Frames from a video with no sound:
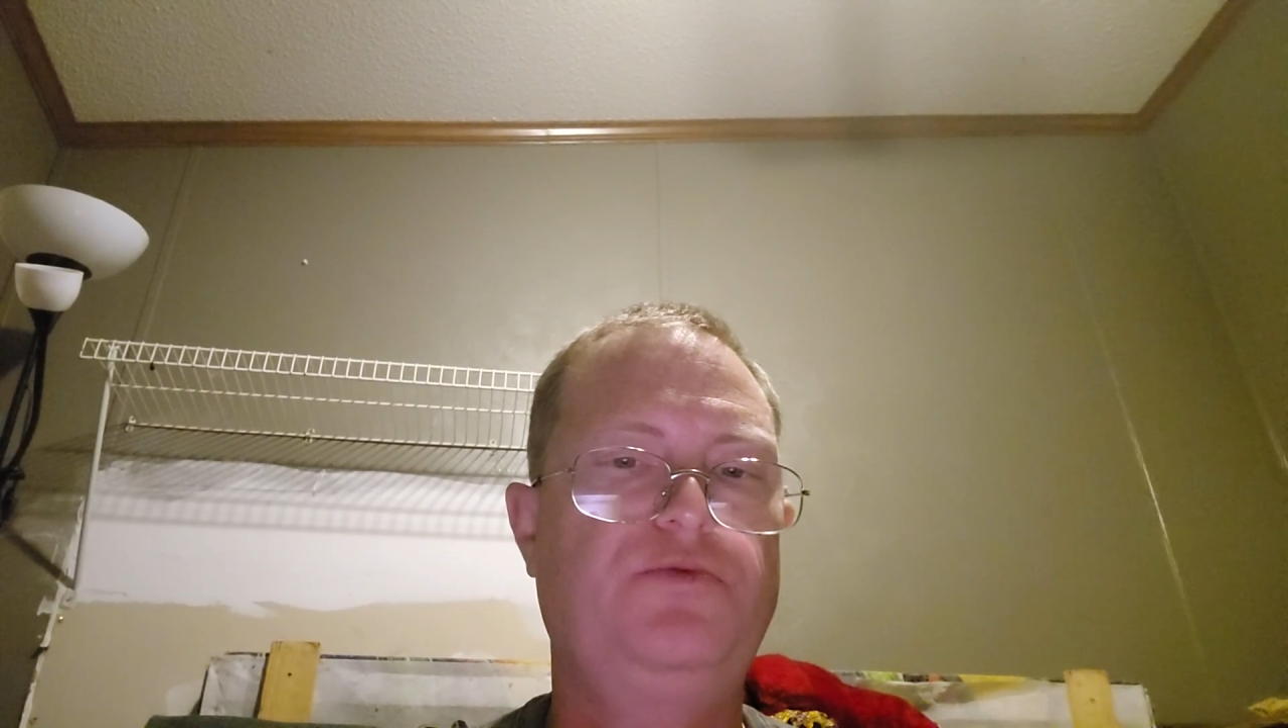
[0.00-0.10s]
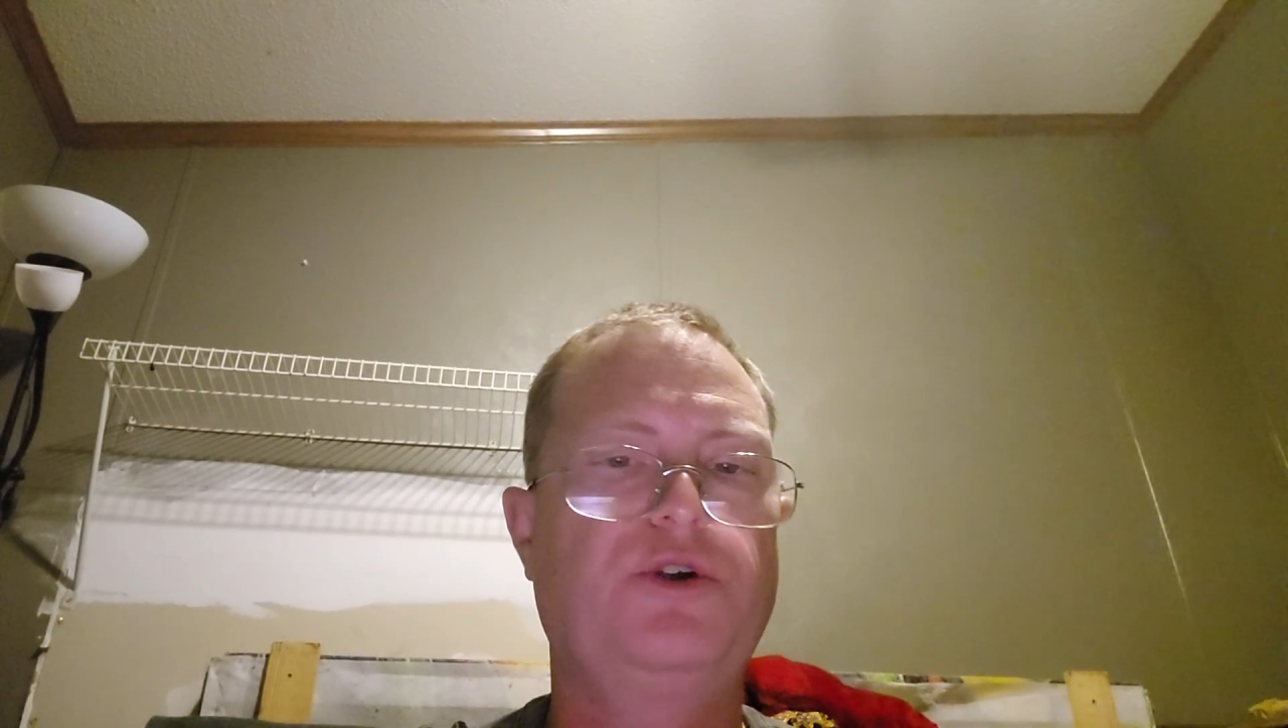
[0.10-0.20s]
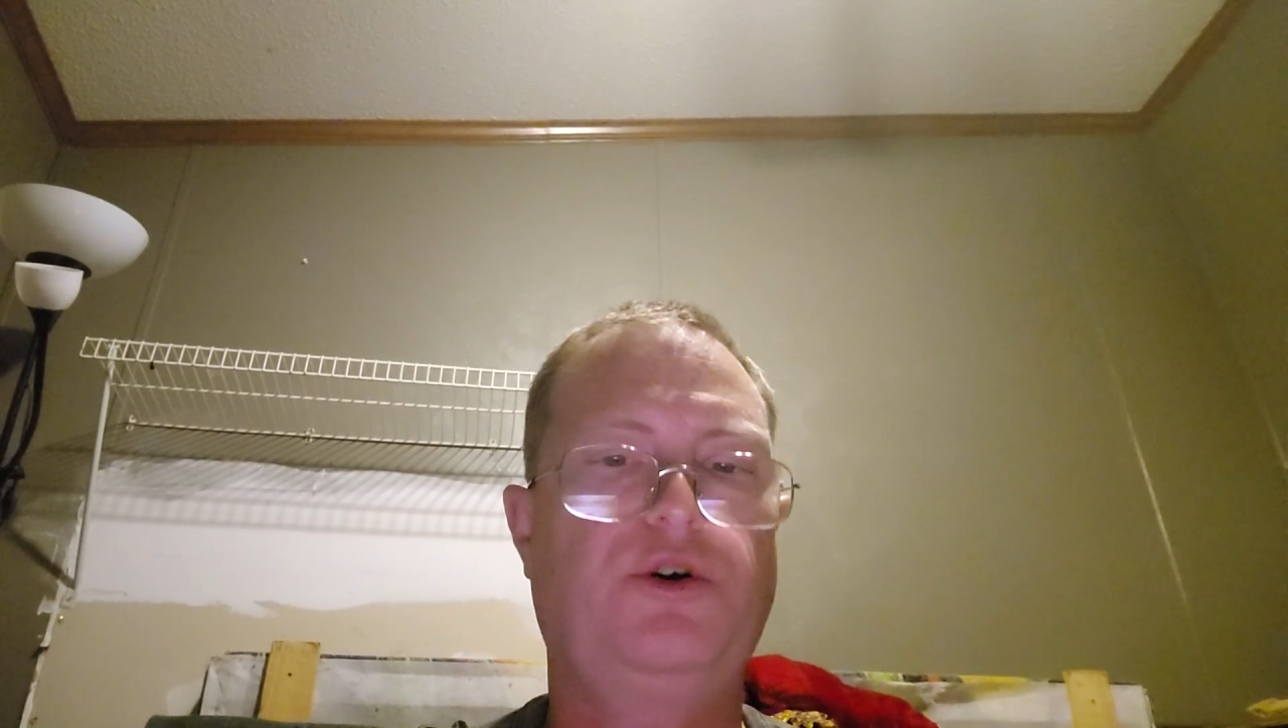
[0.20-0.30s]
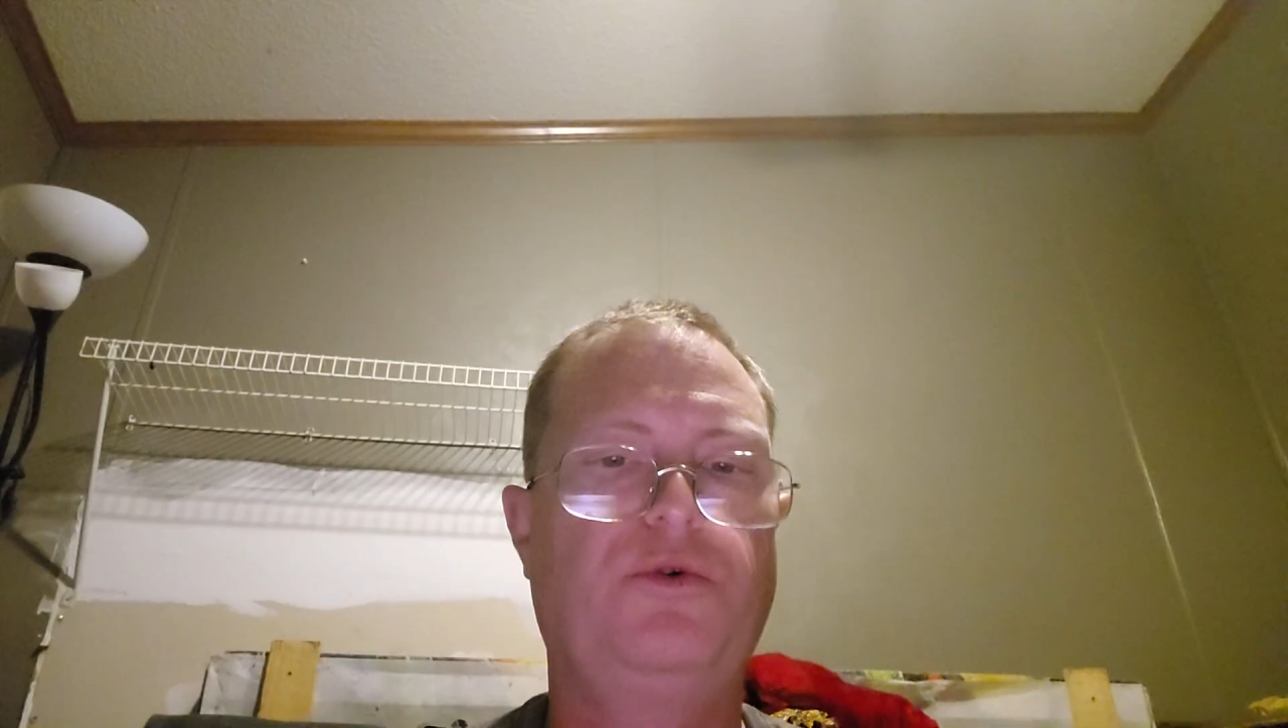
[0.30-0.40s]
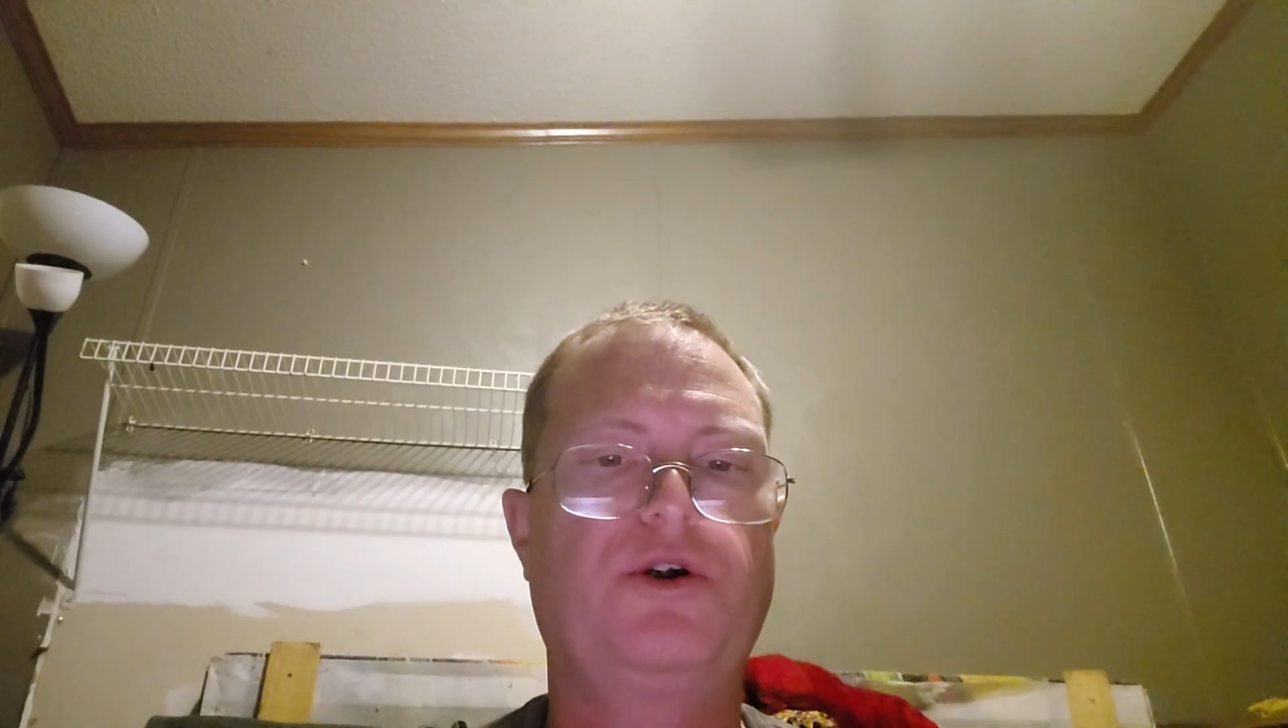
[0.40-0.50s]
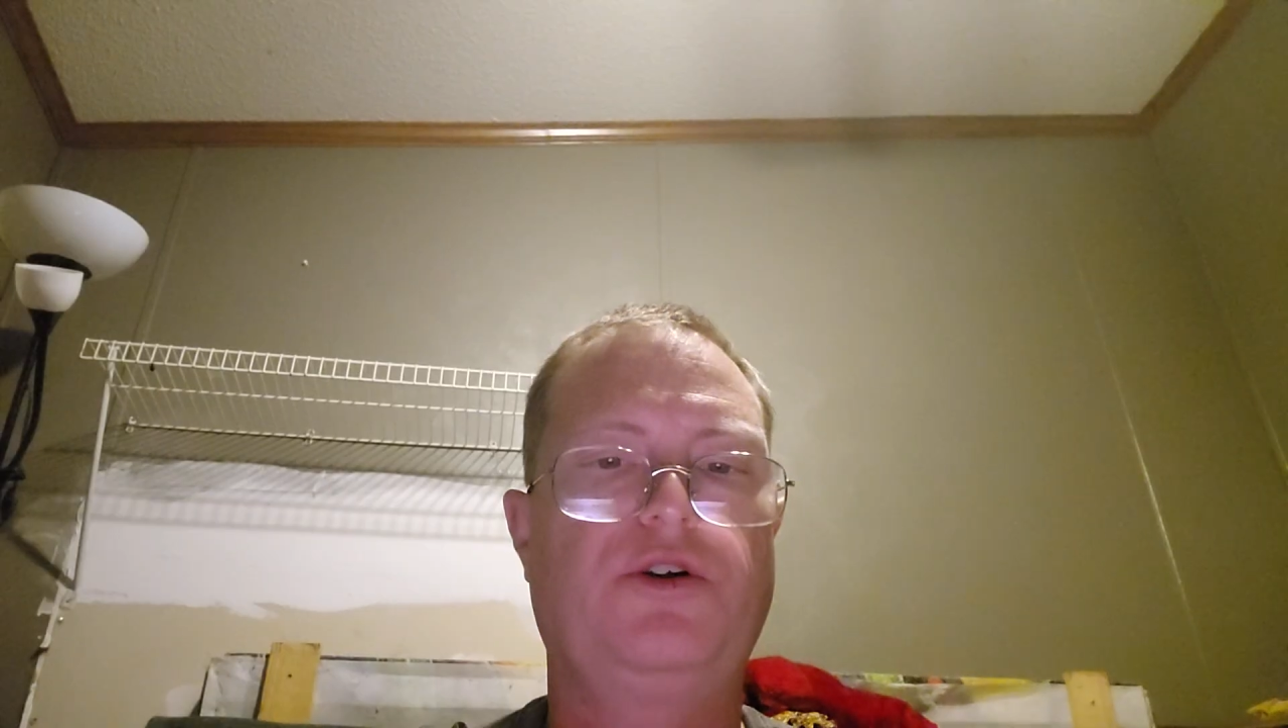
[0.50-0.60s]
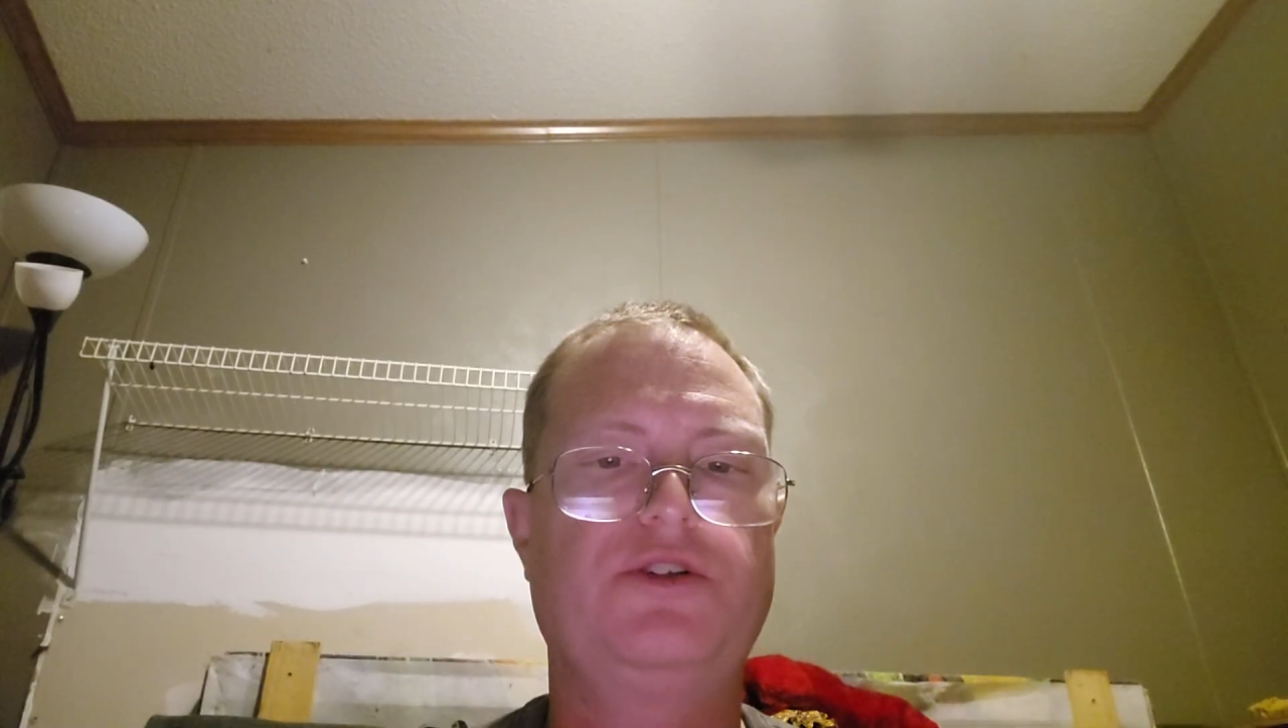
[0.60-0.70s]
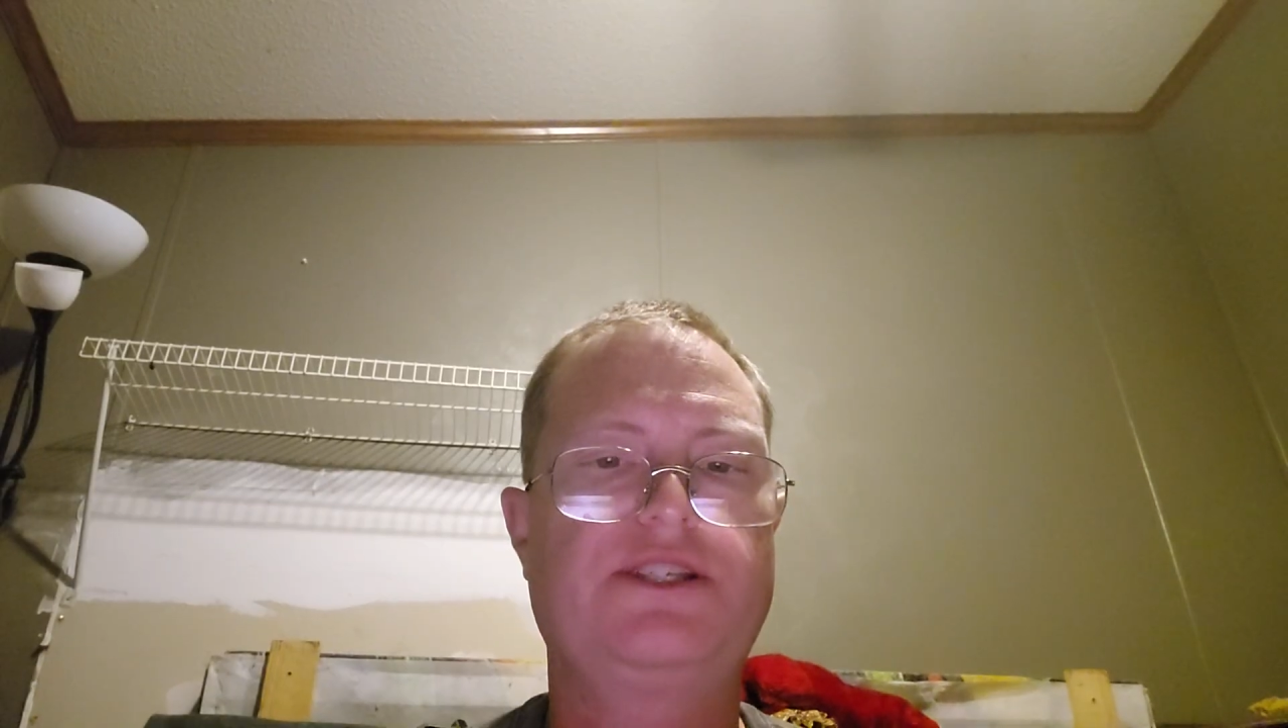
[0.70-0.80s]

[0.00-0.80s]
real-world